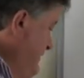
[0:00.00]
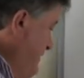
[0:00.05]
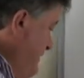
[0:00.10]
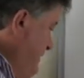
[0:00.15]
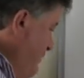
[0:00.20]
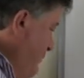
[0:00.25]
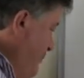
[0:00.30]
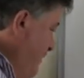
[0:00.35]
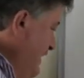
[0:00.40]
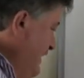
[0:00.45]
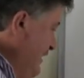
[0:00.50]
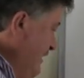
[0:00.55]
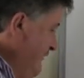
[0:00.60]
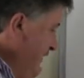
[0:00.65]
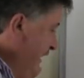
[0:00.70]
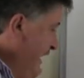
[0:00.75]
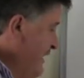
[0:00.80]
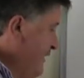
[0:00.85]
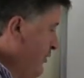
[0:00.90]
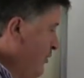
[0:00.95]
the P
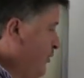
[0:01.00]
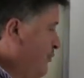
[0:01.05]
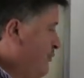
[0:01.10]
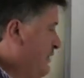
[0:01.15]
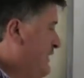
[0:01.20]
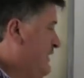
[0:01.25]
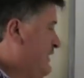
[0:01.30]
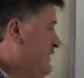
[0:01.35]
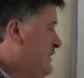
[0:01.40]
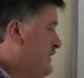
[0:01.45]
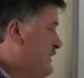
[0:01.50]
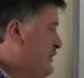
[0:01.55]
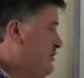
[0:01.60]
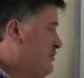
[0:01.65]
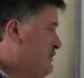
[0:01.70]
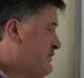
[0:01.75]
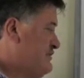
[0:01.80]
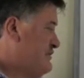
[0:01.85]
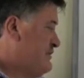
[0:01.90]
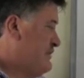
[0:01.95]
of A or B
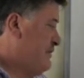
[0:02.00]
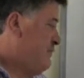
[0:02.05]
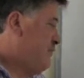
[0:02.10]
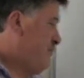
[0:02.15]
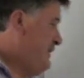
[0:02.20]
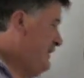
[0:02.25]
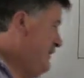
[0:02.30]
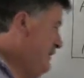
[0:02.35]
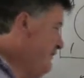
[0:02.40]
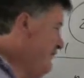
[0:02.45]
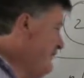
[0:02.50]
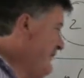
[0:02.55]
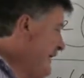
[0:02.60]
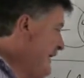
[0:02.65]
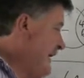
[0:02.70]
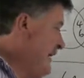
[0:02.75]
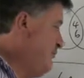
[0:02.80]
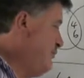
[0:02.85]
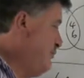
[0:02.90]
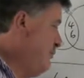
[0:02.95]
equal to the P of
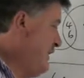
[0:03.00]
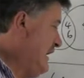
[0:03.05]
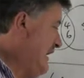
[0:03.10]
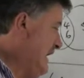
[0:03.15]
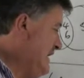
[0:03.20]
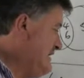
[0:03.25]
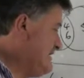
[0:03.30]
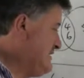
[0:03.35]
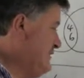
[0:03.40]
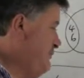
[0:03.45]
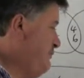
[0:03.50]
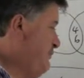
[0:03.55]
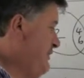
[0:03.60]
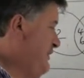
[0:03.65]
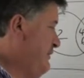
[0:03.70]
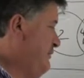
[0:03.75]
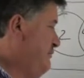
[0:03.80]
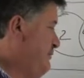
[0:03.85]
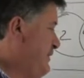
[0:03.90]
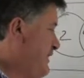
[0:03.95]
A plus the
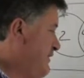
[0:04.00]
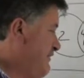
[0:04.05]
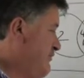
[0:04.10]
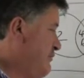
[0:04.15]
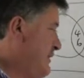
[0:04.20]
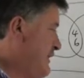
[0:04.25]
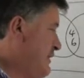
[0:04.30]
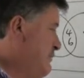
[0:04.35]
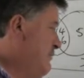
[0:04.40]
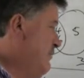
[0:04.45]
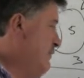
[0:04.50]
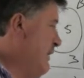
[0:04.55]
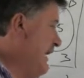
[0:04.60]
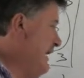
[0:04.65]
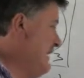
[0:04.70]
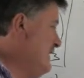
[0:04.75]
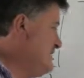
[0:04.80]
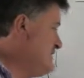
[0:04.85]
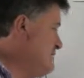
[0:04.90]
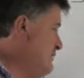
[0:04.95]
P of B
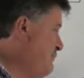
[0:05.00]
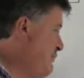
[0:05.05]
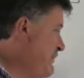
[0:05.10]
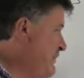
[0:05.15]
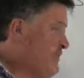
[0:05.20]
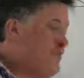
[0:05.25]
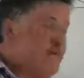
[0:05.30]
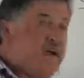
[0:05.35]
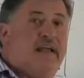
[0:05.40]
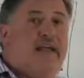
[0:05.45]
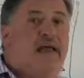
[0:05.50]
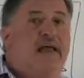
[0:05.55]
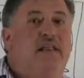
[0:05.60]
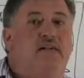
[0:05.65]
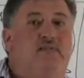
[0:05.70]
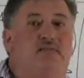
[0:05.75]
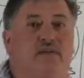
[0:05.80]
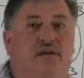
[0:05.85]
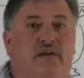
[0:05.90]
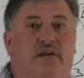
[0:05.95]
minus the P of A
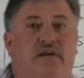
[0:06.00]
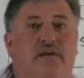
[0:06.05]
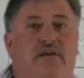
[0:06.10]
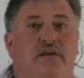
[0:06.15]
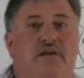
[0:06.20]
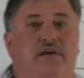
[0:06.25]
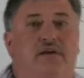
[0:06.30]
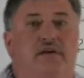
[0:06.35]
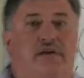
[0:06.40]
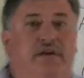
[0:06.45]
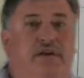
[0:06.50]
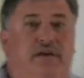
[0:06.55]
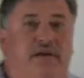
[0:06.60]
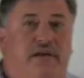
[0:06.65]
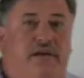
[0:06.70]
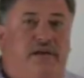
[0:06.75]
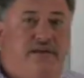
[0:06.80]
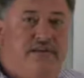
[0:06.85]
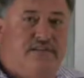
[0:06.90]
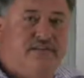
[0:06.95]
and B
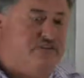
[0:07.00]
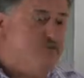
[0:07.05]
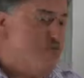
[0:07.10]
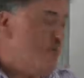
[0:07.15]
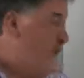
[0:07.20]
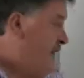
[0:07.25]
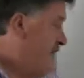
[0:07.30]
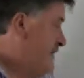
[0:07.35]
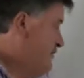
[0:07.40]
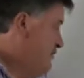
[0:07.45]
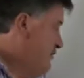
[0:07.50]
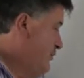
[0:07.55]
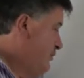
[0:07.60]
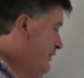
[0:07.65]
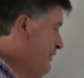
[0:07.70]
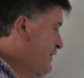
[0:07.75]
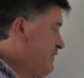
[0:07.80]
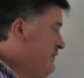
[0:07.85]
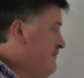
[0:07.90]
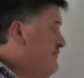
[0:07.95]
is what
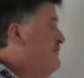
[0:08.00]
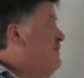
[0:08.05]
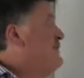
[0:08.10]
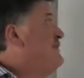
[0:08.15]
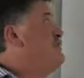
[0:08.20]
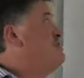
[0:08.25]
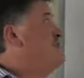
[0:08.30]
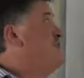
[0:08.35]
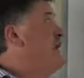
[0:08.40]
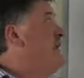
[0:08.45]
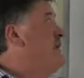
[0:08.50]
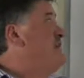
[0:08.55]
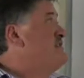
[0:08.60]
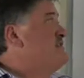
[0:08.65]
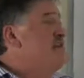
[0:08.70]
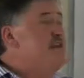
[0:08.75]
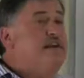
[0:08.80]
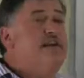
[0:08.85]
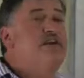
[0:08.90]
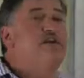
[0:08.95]
we refer to
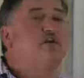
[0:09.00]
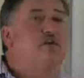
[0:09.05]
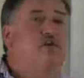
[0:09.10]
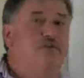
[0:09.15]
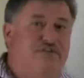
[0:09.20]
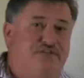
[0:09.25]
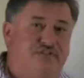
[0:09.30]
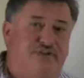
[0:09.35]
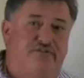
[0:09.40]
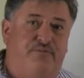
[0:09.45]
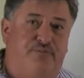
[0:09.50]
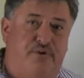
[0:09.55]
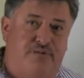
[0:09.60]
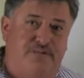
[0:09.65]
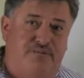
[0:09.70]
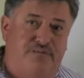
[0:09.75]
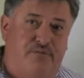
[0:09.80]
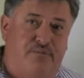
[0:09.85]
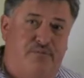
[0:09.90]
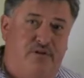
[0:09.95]
as the inclusive
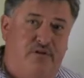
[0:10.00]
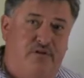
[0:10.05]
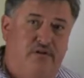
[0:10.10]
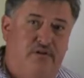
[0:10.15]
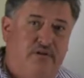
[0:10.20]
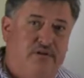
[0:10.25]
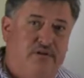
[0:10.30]
principle.